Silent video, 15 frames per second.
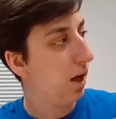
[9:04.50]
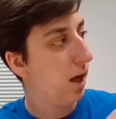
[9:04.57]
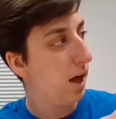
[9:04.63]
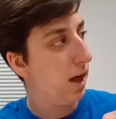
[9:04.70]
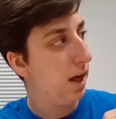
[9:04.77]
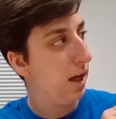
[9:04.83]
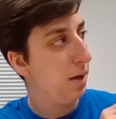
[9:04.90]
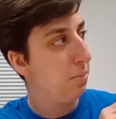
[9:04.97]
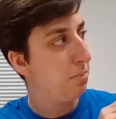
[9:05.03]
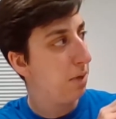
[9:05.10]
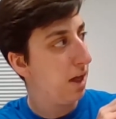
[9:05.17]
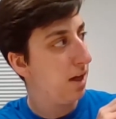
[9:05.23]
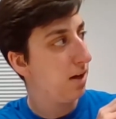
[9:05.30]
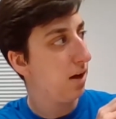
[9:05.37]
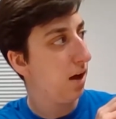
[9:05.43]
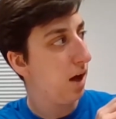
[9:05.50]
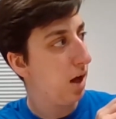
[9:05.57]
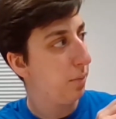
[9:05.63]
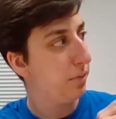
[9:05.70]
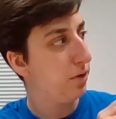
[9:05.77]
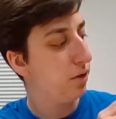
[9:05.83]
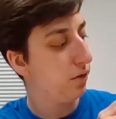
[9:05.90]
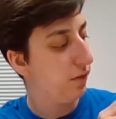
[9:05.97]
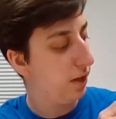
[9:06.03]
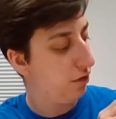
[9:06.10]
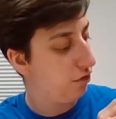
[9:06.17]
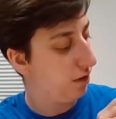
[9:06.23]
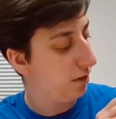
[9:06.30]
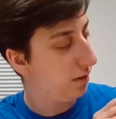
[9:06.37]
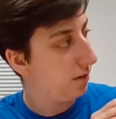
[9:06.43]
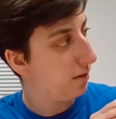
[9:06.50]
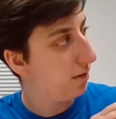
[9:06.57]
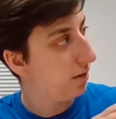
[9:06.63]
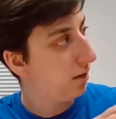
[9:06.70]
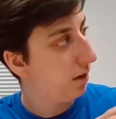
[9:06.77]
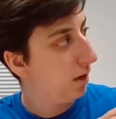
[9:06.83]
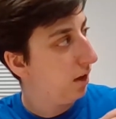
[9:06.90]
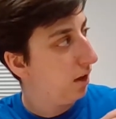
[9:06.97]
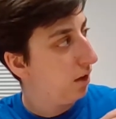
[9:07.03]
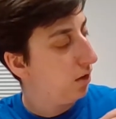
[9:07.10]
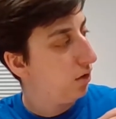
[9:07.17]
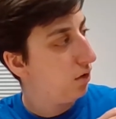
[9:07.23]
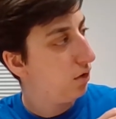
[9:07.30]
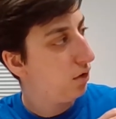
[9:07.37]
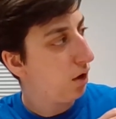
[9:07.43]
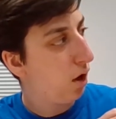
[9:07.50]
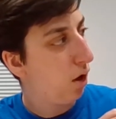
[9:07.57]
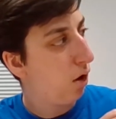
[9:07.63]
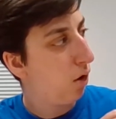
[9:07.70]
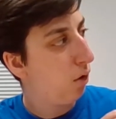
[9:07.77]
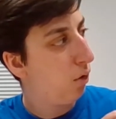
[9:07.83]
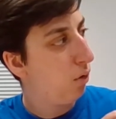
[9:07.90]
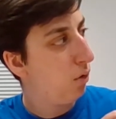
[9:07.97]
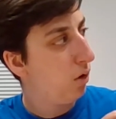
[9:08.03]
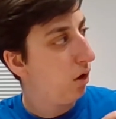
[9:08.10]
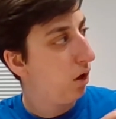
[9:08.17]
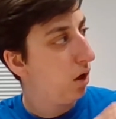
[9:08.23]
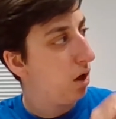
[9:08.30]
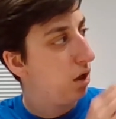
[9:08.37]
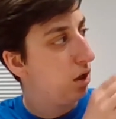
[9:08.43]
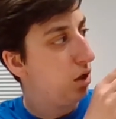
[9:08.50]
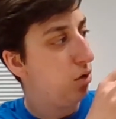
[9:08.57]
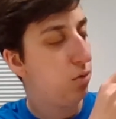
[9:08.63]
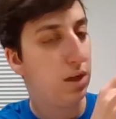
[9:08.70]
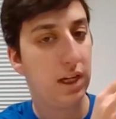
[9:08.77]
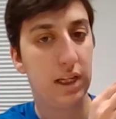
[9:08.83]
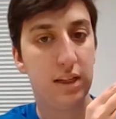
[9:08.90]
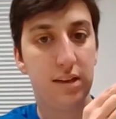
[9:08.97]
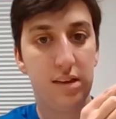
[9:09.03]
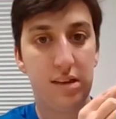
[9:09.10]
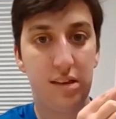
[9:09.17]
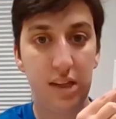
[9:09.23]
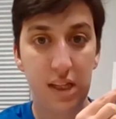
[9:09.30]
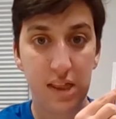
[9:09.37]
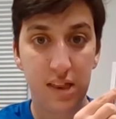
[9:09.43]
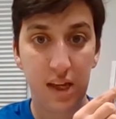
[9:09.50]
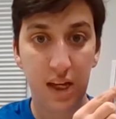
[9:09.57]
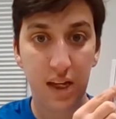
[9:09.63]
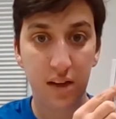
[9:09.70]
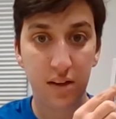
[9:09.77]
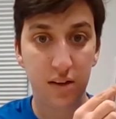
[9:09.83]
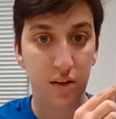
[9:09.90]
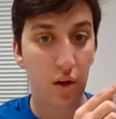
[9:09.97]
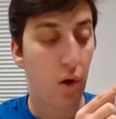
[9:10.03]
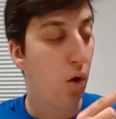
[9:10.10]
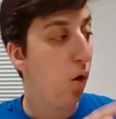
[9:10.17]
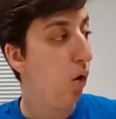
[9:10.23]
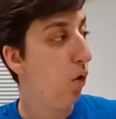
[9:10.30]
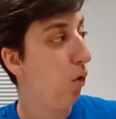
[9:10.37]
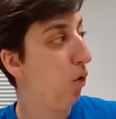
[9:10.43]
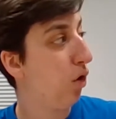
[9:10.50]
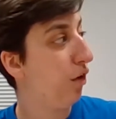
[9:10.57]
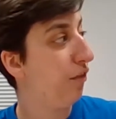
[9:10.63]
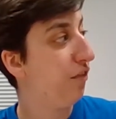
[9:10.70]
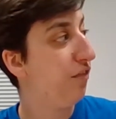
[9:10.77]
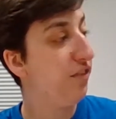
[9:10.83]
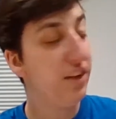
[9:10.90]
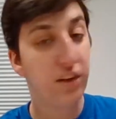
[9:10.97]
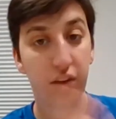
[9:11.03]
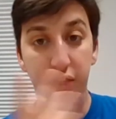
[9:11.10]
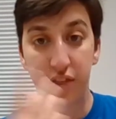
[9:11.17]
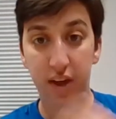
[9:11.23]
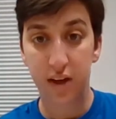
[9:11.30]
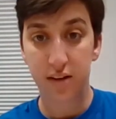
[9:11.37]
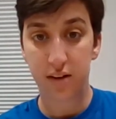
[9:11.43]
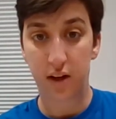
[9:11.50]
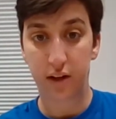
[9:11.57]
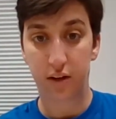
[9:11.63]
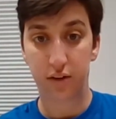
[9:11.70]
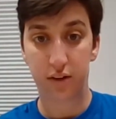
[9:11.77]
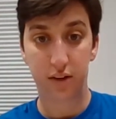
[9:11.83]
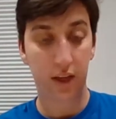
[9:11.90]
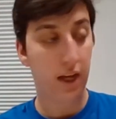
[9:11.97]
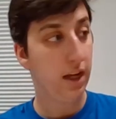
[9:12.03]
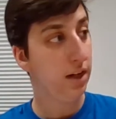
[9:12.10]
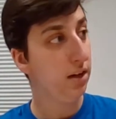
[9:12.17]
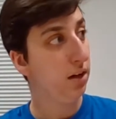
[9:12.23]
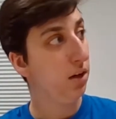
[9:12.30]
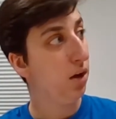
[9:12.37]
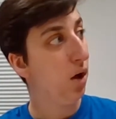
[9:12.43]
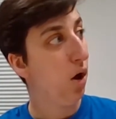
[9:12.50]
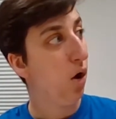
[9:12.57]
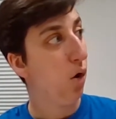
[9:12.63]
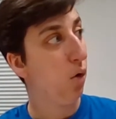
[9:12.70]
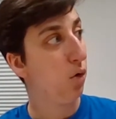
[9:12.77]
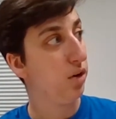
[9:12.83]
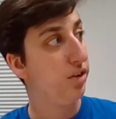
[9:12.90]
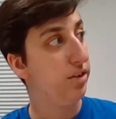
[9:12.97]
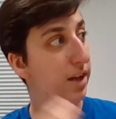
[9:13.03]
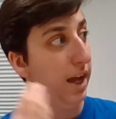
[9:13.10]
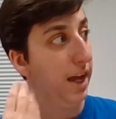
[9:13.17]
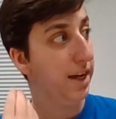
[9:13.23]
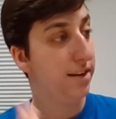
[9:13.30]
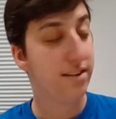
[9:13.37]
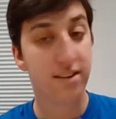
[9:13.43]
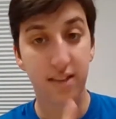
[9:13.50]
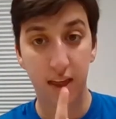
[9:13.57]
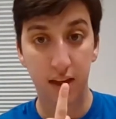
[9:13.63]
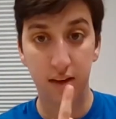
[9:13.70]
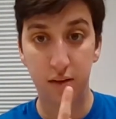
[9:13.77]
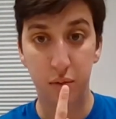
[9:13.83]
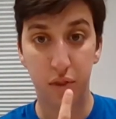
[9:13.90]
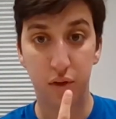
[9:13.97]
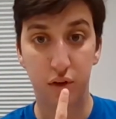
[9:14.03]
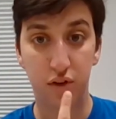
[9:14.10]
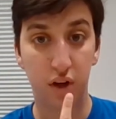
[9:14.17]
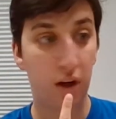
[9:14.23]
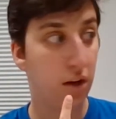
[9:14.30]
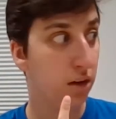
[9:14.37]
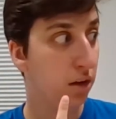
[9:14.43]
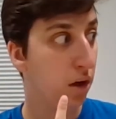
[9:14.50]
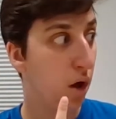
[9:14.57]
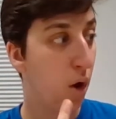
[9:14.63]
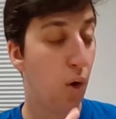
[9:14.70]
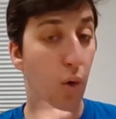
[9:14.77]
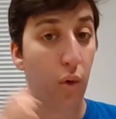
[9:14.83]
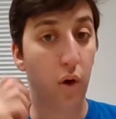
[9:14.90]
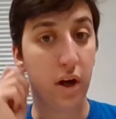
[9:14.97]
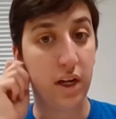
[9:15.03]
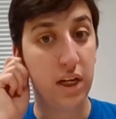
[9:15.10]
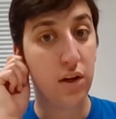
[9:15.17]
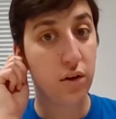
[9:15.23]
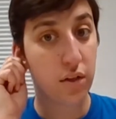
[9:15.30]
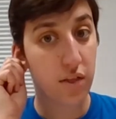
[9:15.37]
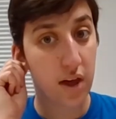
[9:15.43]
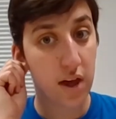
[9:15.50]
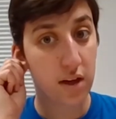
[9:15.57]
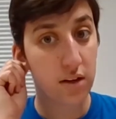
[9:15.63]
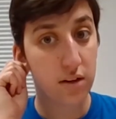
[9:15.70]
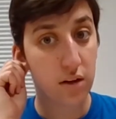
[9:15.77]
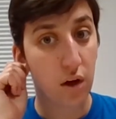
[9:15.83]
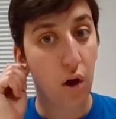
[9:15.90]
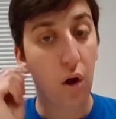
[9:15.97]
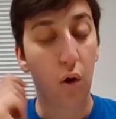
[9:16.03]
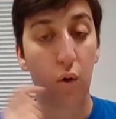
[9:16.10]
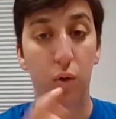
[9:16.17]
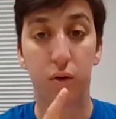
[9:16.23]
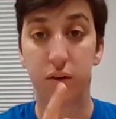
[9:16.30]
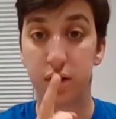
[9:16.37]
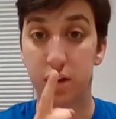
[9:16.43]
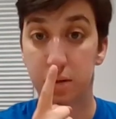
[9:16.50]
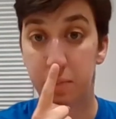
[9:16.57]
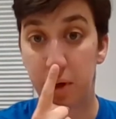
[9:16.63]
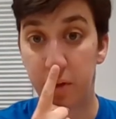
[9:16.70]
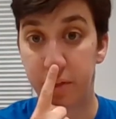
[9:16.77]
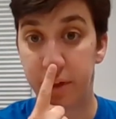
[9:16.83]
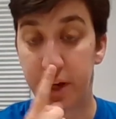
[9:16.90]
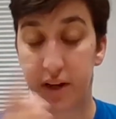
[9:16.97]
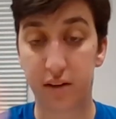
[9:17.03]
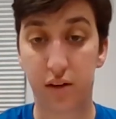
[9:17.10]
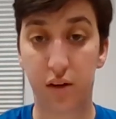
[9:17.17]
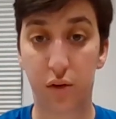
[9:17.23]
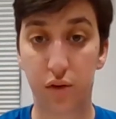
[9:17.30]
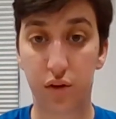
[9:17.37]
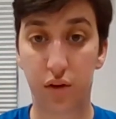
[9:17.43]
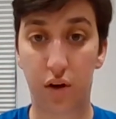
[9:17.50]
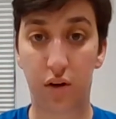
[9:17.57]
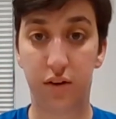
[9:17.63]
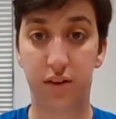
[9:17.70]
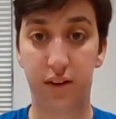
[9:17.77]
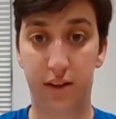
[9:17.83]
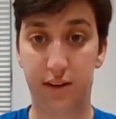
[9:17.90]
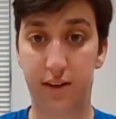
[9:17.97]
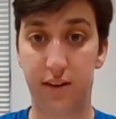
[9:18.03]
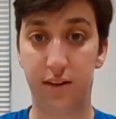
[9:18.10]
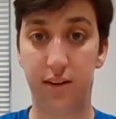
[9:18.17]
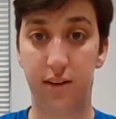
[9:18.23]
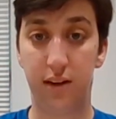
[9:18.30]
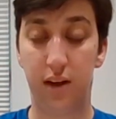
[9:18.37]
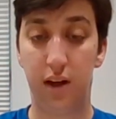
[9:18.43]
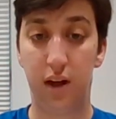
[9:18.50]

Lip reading: I make observations. So you can see things or feel things on your skin or taste things with your tongue or hear things or smell things. Those are our senses.